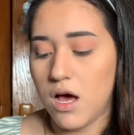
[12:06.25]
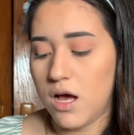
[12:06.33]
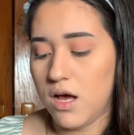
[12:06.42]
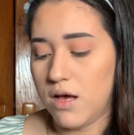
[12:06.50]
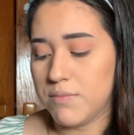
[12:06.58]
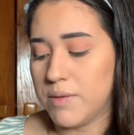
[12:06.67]

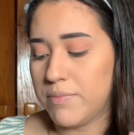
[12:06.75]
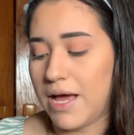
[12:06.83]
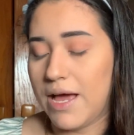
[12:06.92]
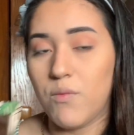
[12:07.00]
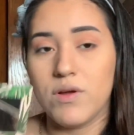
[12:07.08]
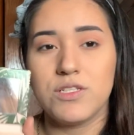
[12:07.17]
But
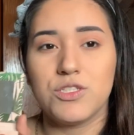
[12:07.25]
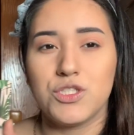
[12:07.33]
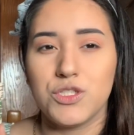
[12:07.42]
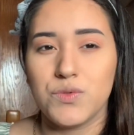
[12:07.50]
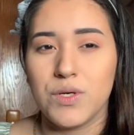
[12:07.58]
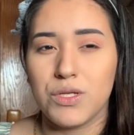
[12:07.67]
I want to
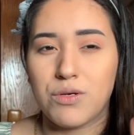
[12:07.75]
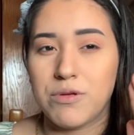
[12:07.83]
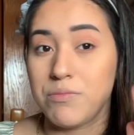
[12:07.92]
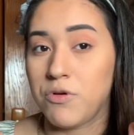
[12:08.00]
do a little bit